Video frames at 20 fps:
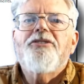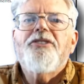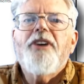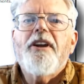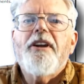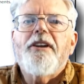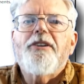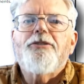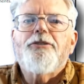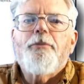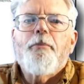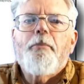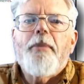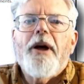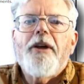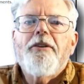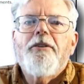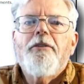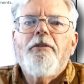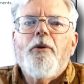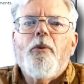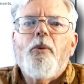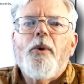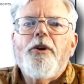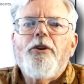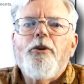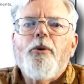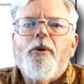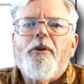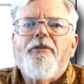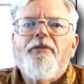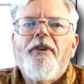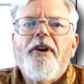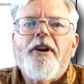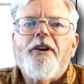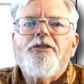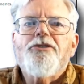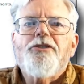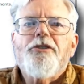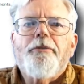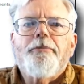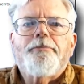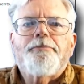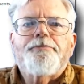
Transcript: Settings button when you are finished.